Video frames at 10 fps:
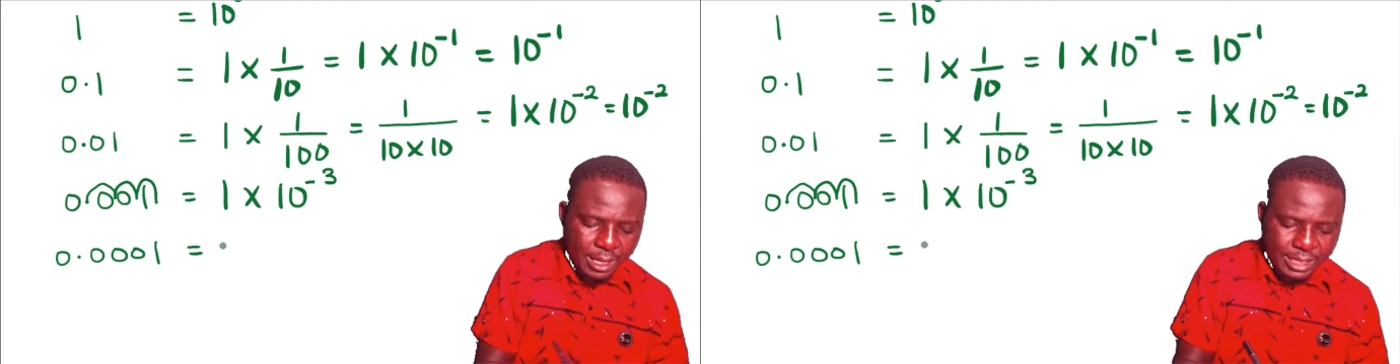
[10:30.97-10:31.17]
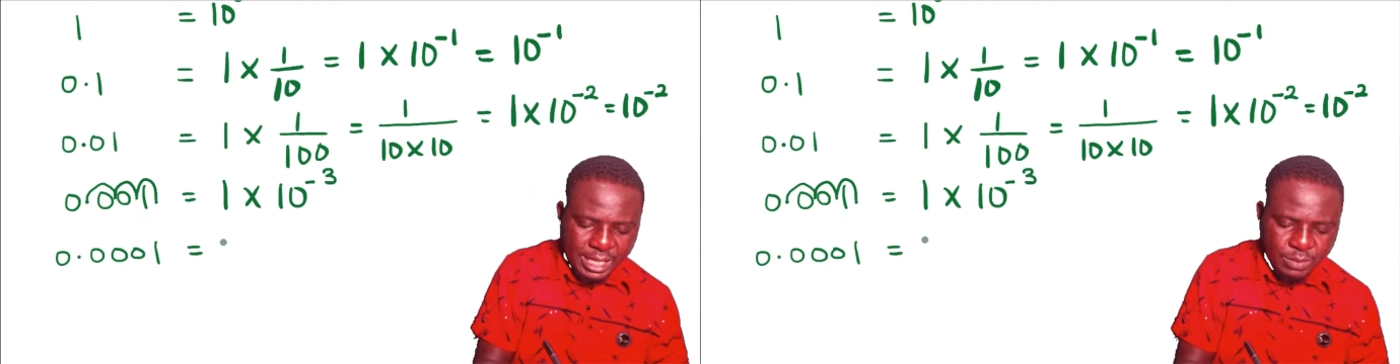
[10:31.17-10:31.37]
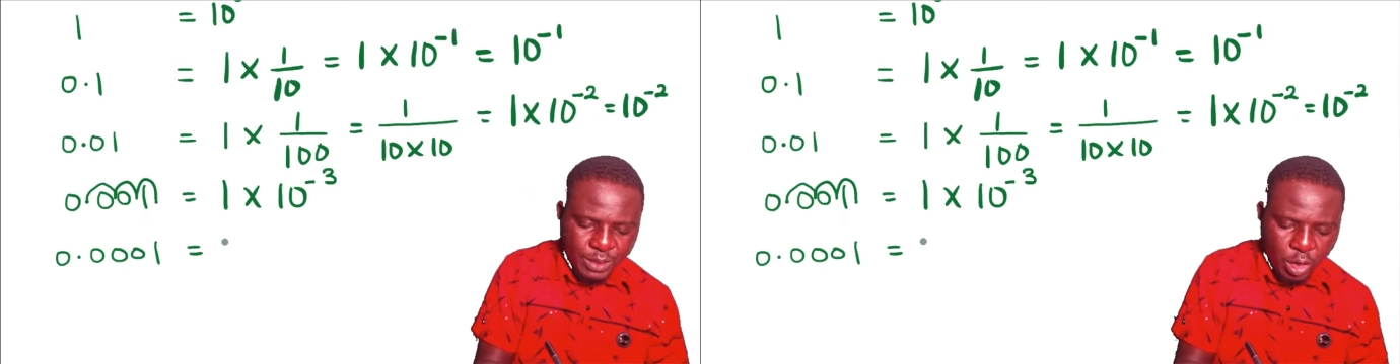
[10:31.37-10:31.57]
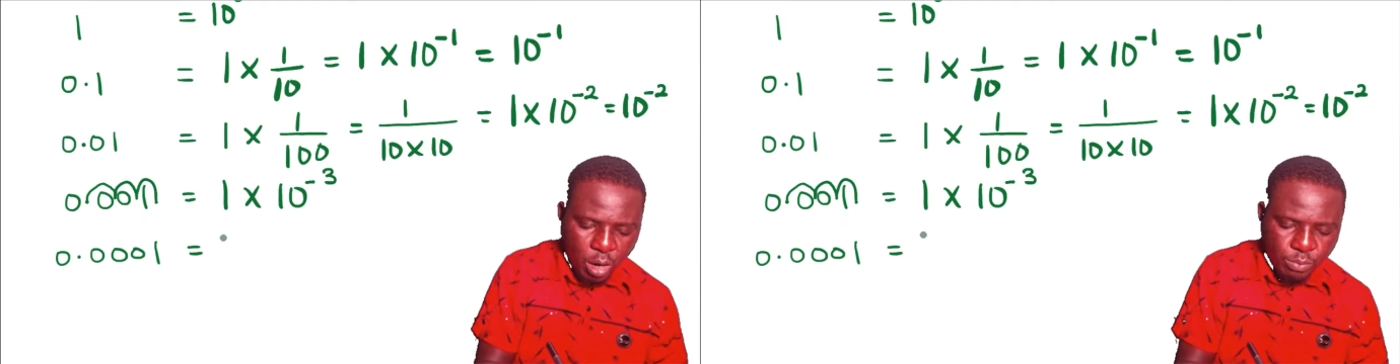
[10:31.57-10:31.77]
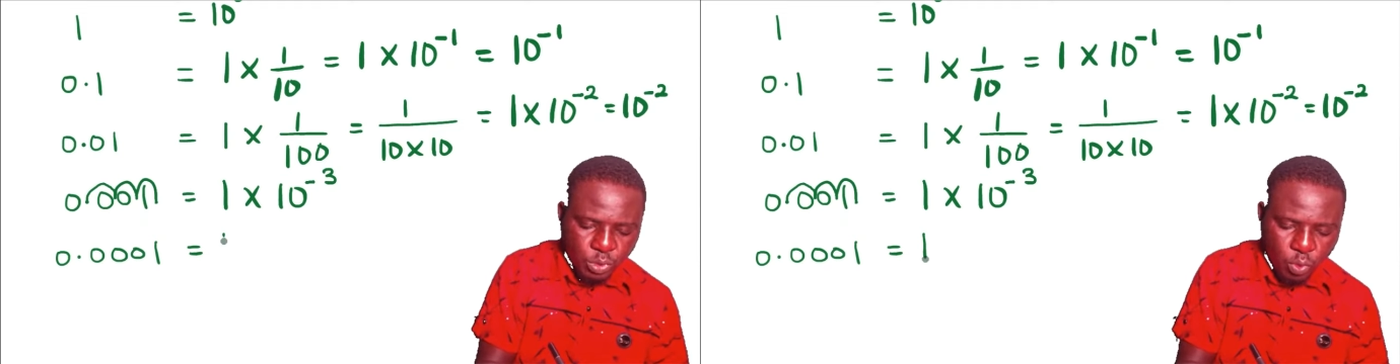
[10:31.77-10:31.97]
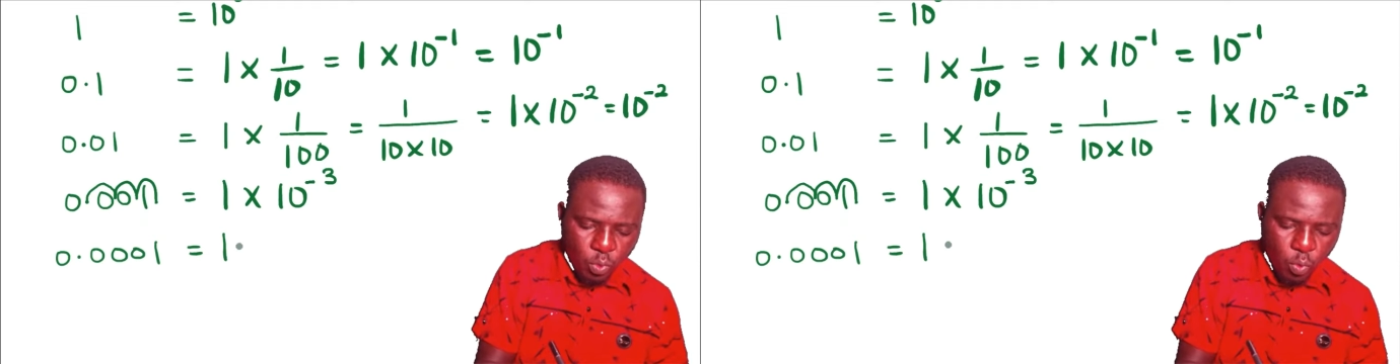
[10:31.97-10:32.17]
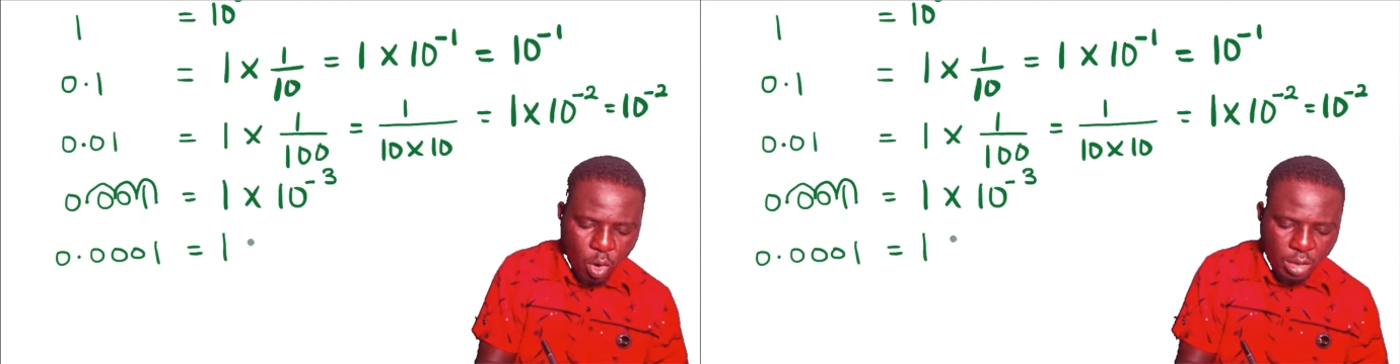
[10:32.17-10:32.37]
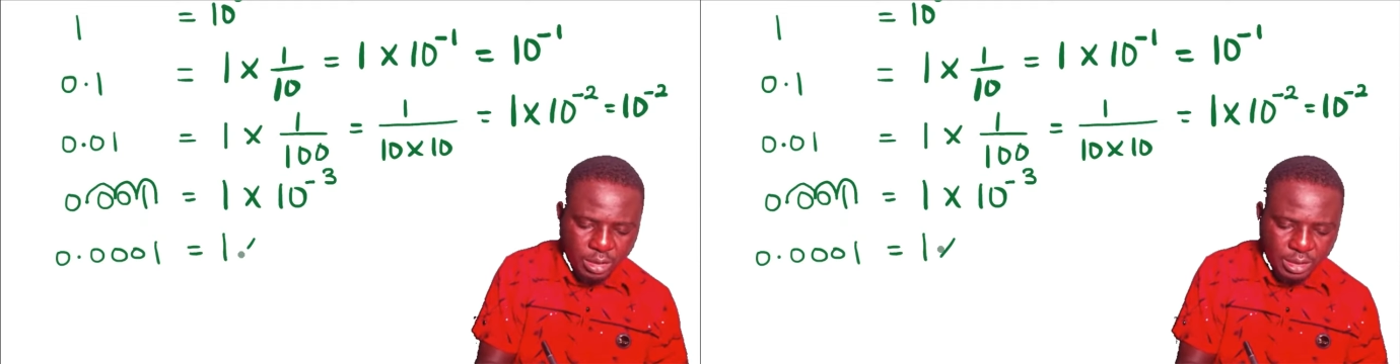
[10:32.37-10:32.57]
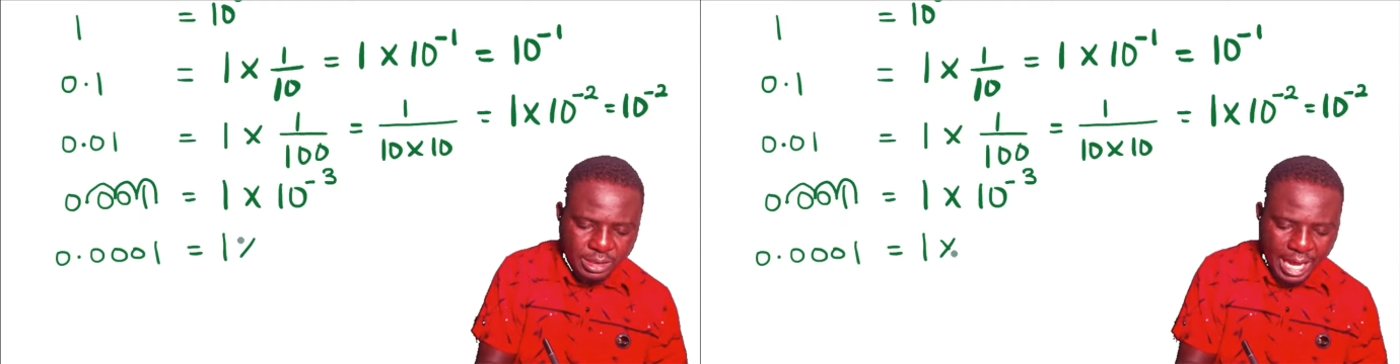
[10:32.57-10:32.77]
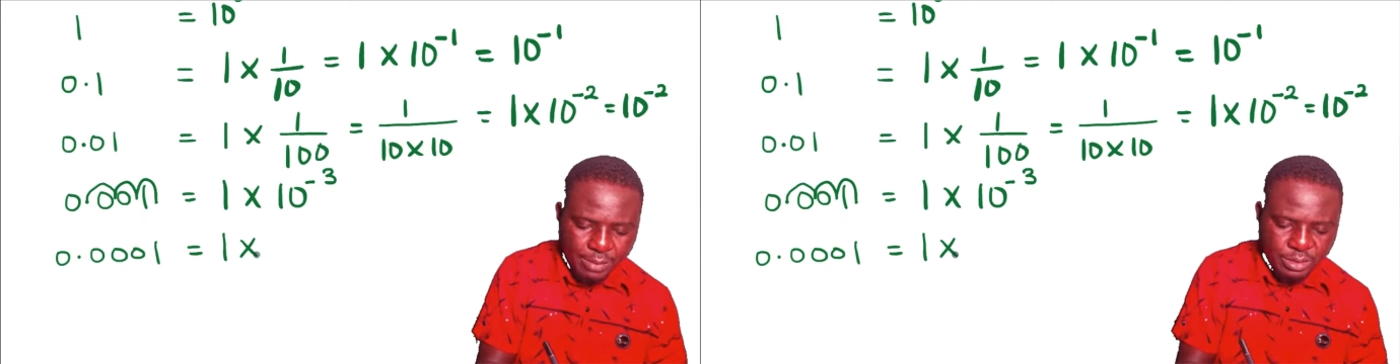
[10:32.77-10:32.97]
This becomes
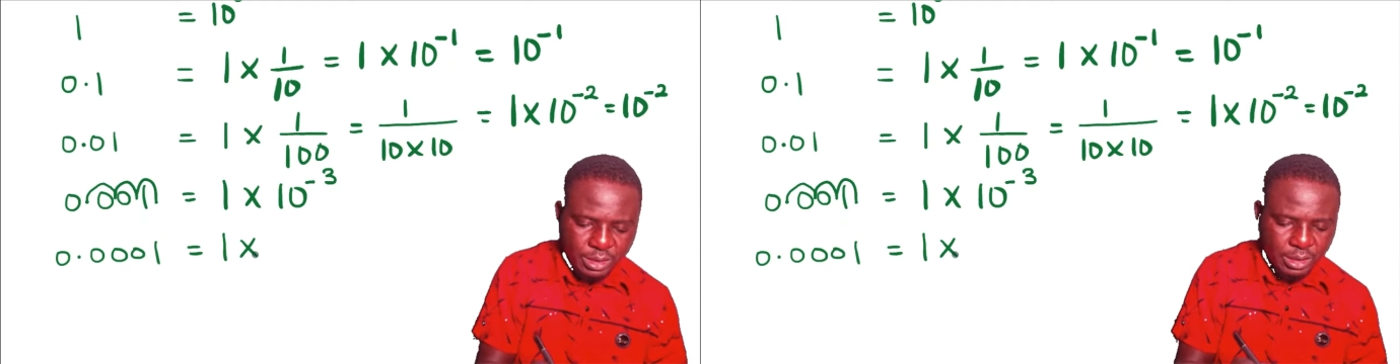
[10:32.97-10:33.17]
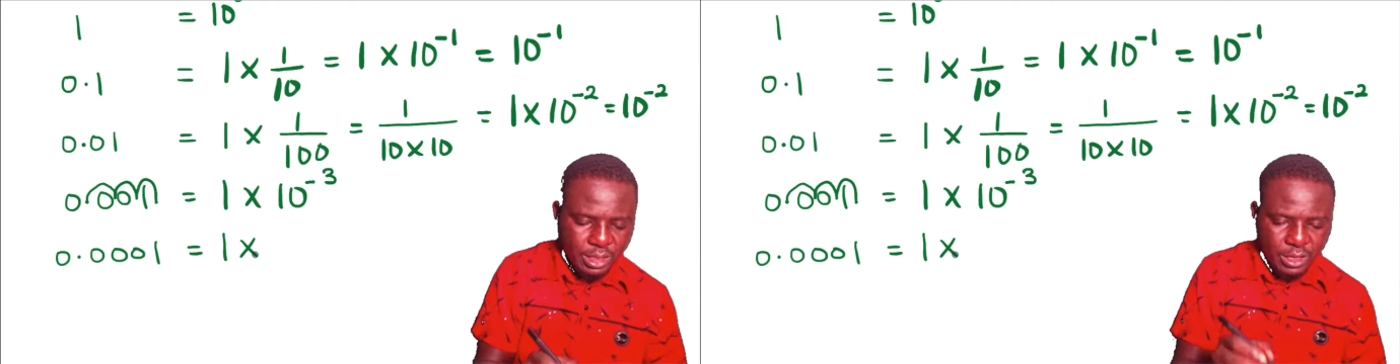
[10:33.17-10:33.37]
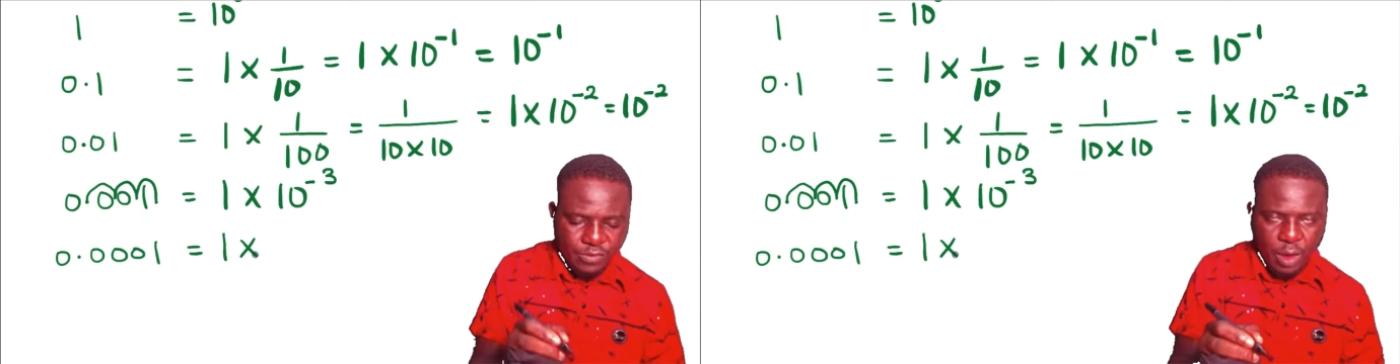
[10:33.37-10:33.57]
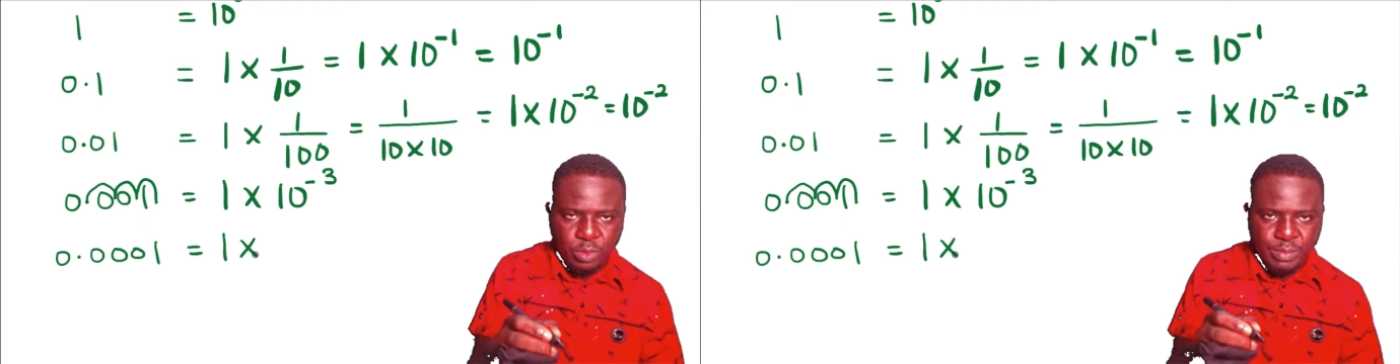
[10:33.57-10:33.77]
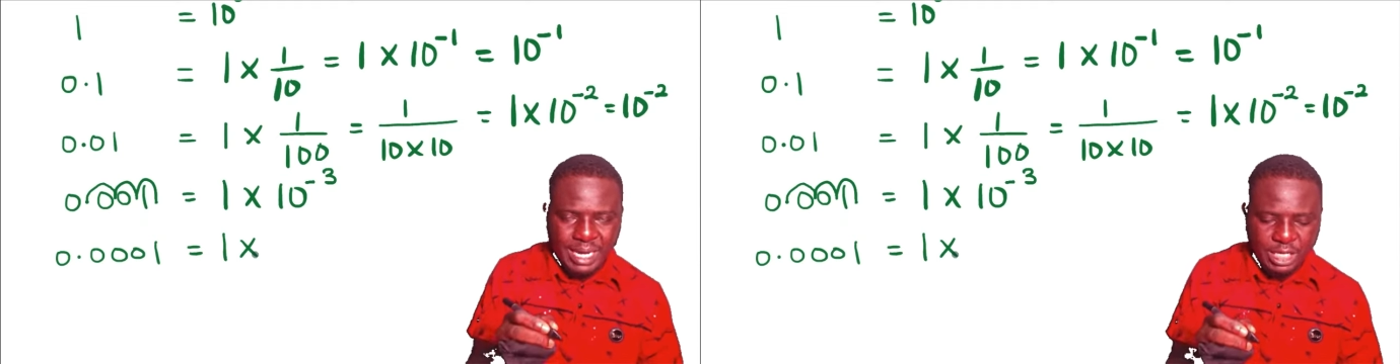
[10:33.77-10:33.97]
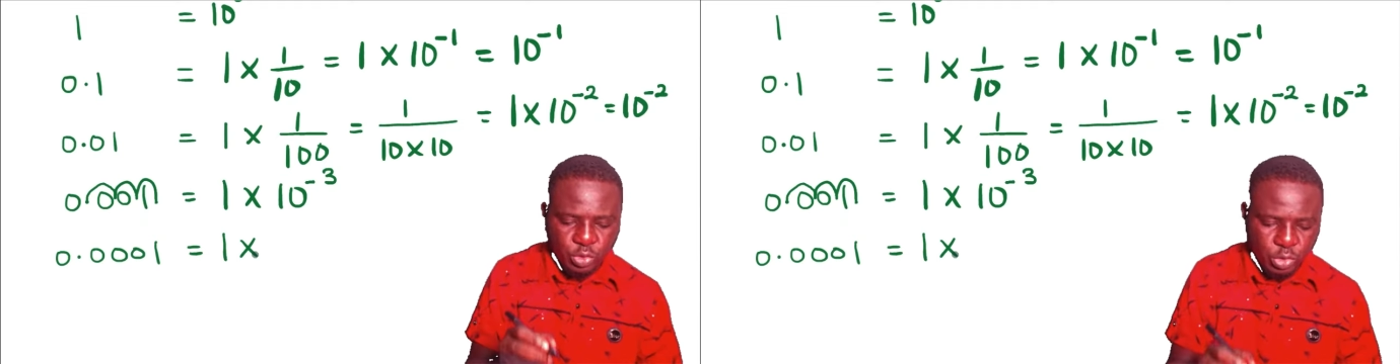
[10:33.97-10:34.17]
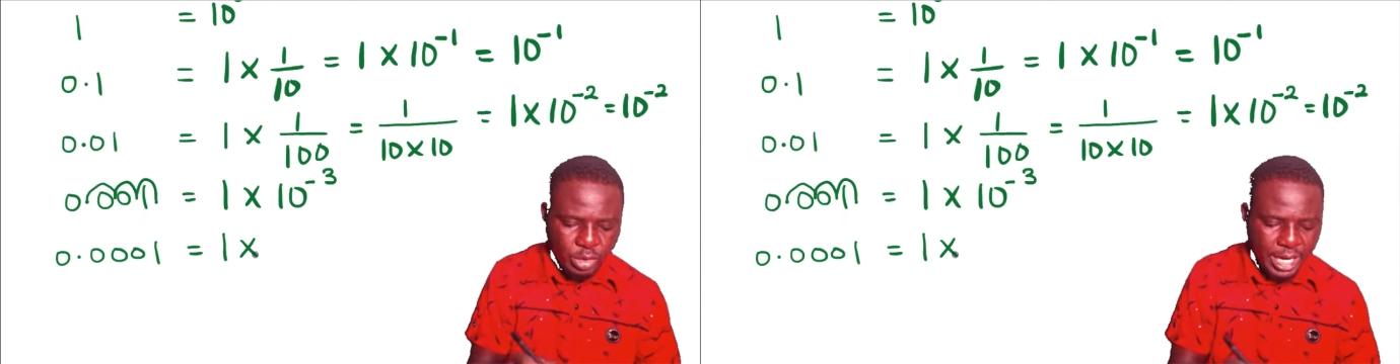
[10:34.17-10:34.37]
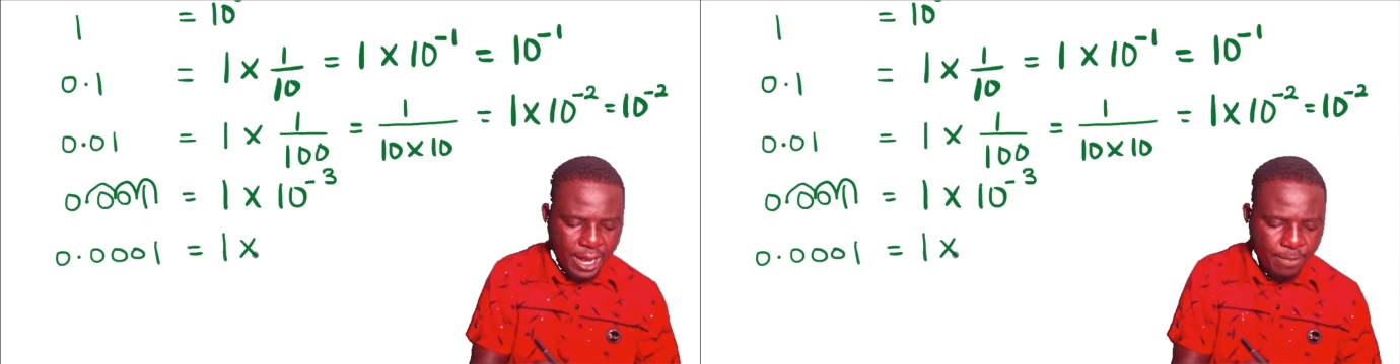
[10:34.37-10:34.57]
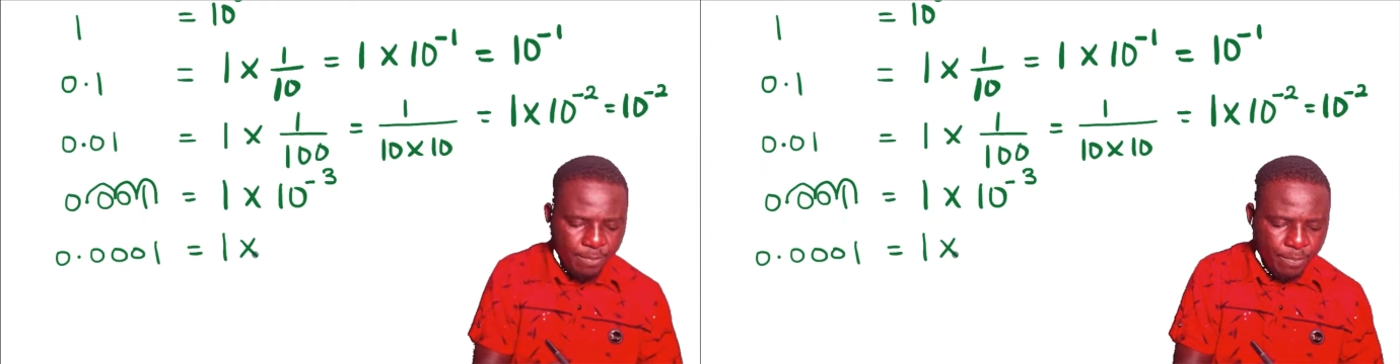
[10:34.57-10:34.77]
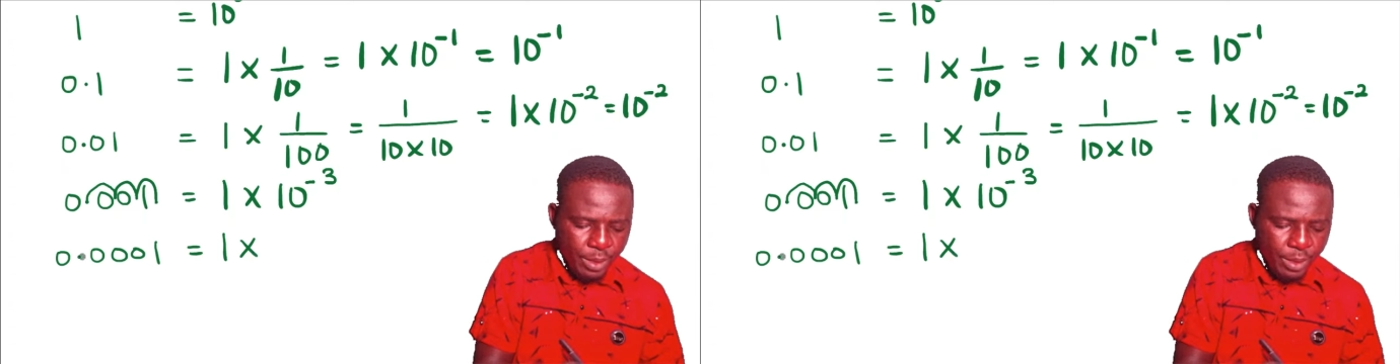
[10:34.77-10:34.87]
1 times, if you are with me, let's do it together.